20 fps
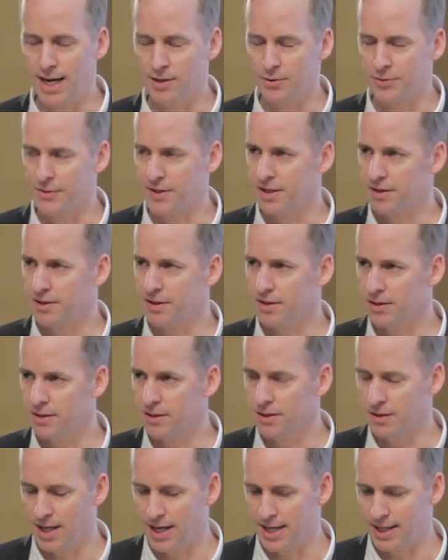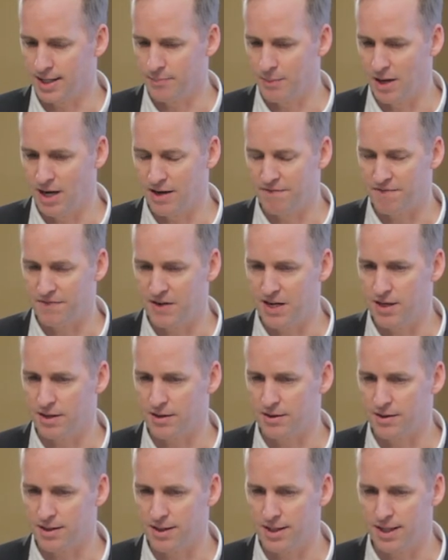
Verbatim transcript: I don't think that like my faith